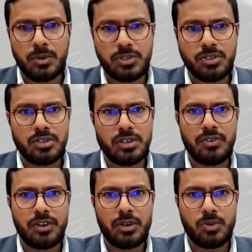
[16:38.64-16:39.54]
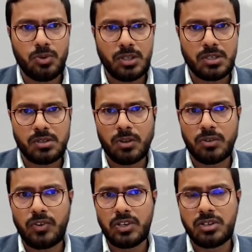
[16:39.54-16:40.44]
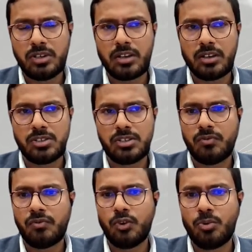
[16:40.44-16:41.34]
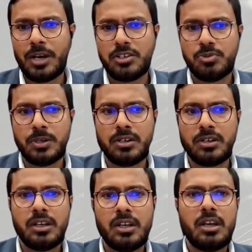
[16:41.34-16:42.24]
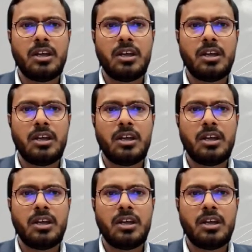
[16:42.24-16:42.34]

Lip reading: which I was just referring to, is on facial recognition flow management.